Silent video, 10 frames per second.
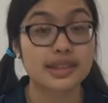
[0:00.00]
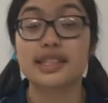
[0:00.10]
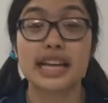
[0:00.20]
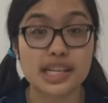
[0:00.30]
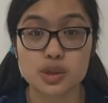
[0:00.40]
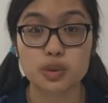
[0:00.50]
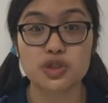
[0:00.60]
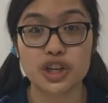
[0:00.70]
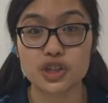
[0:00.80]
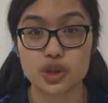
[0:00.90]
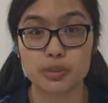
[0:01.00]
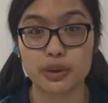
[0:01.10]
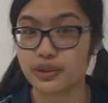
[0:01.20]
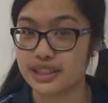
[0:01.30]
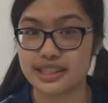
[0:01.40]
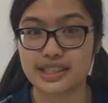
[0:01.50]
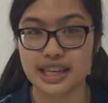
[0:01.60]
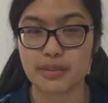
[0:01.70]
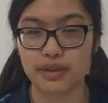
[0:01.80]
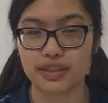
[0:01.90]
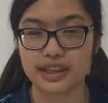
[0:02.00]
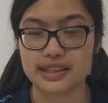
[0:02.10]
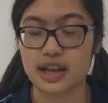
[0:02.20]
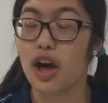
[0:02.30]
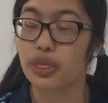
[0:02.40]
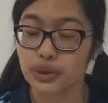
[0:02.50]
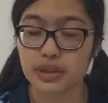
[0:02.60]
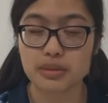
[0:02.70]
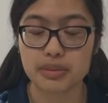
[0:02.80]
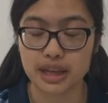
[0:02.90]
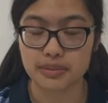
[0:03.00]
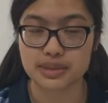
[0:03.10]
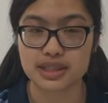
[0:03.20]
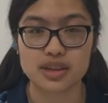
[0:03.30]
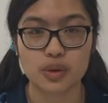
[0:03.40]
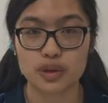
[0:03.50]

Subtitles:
The test will judge your ability to think about things other than memes,